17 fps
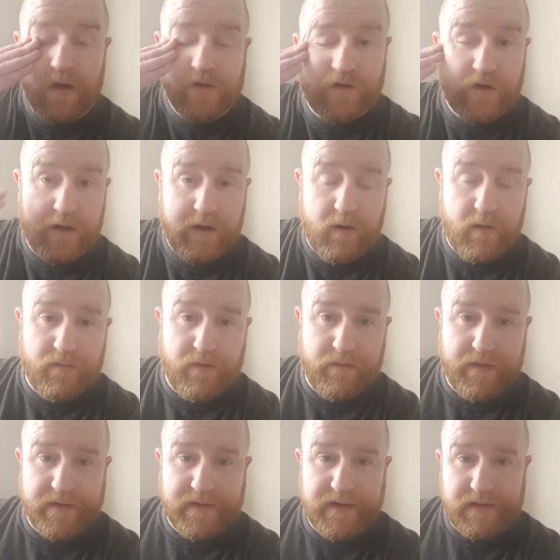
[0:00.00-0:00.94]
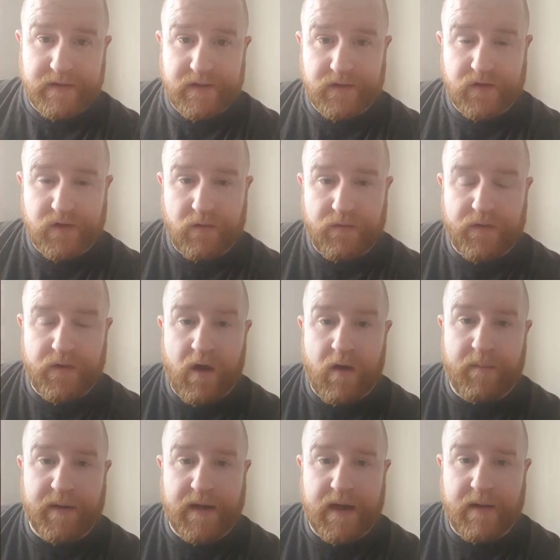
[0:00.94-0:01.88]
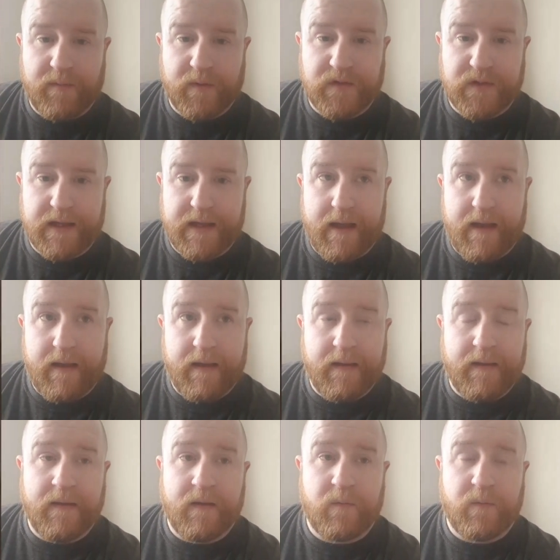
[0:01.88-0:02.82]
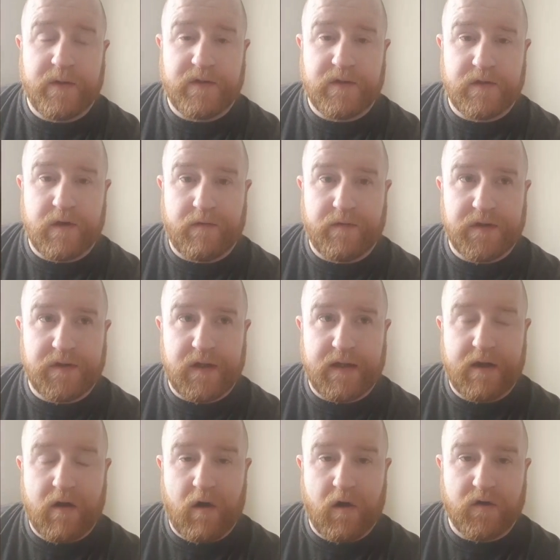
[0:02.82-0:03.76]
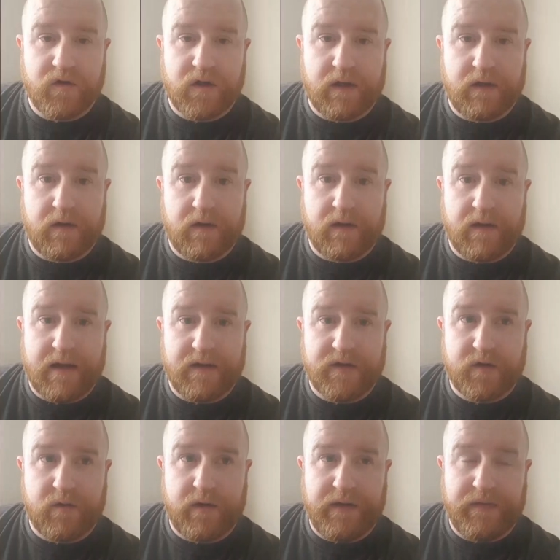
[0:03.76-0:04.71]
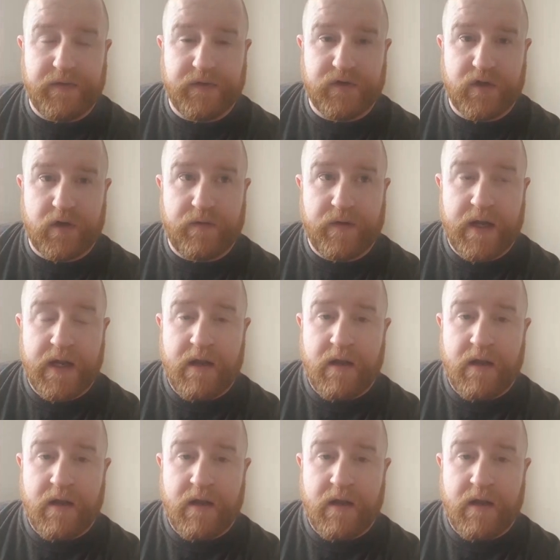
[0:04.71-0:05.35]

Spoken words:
turning up for visits and stuff and not being able to get in, which has obviously caused the lads grief and stuff.